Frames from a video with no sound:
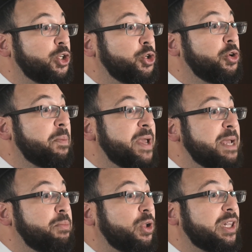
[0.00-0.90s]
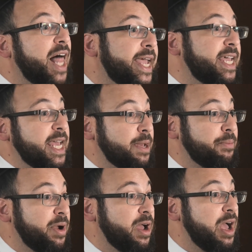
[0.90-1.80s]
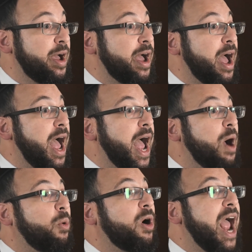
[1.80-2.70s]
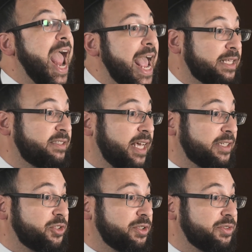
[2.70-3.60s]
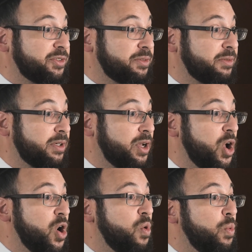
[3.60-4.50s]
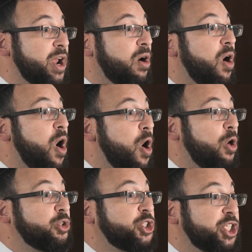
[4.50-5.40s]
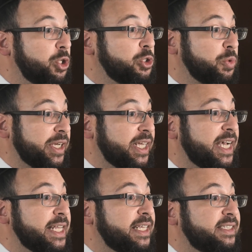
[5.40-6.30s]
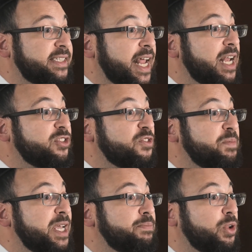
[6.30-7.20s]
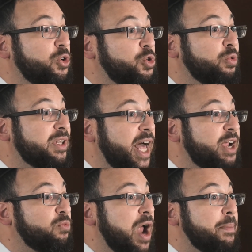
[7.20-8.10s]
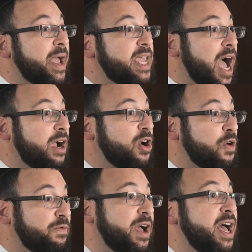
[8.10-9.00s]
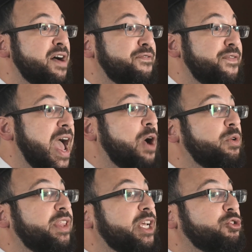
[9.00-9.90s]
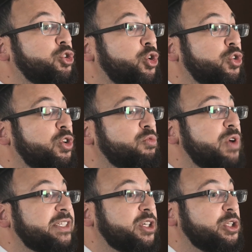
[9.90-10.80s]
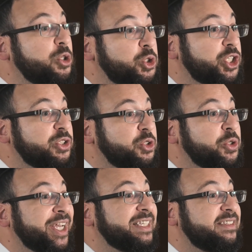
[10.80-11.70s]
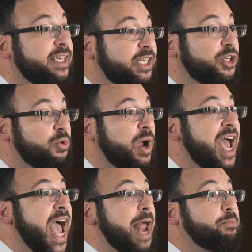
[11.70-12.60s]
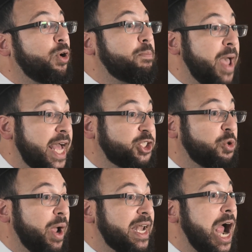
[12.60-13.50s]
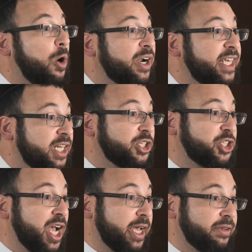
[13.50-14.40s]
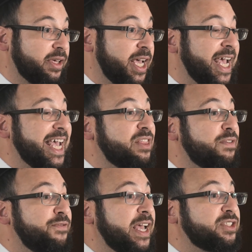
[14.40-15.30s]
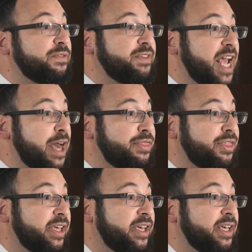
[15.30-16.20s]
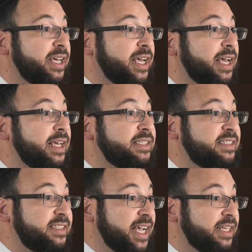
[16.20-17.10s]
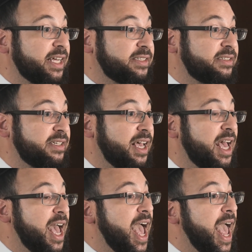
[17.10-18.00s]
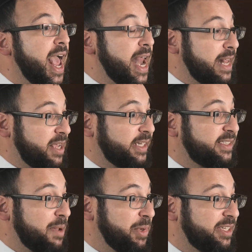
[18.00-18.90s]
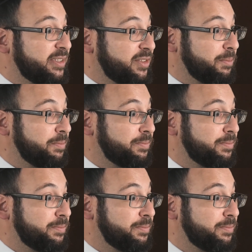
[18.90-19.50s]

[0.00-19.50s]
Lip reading: due to people like him, our ancestors. We are all children, descendants of people who, like Rabbi Yaakov, found the internal resolution to continue and perpetuate our Yiddishkeit in the face of death, sickness, and anti-Semitism.